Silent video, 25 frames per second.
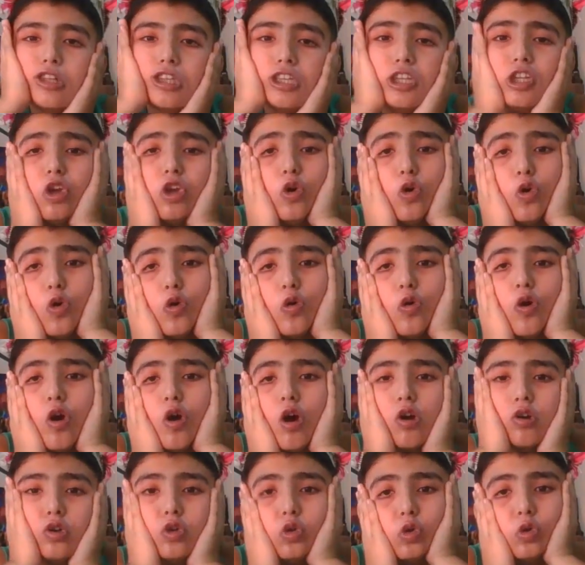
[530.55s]
with
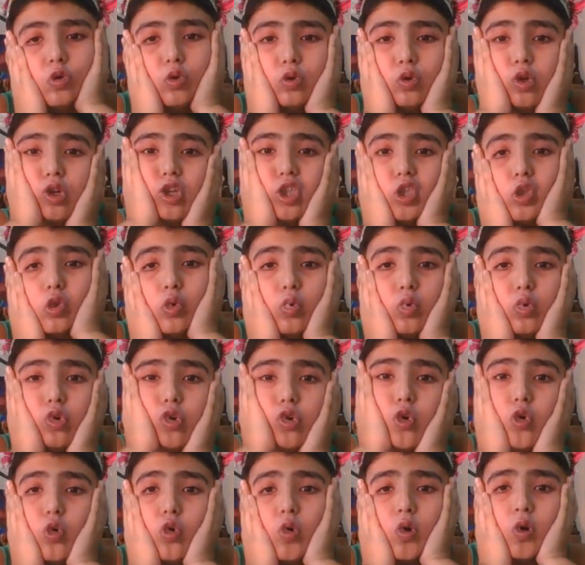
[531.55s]
you.
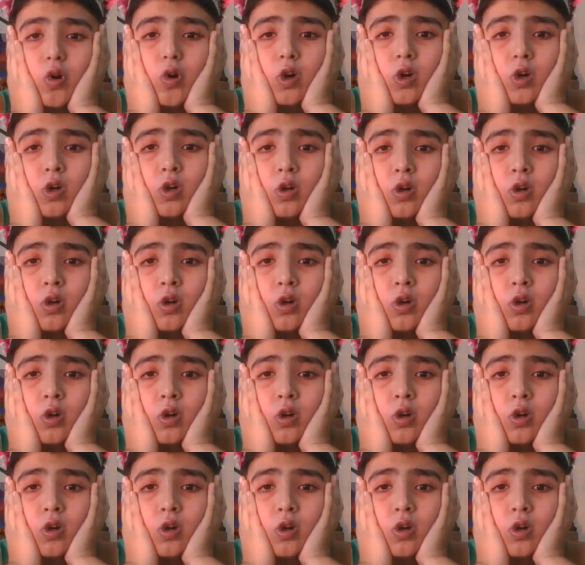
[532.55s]
Do.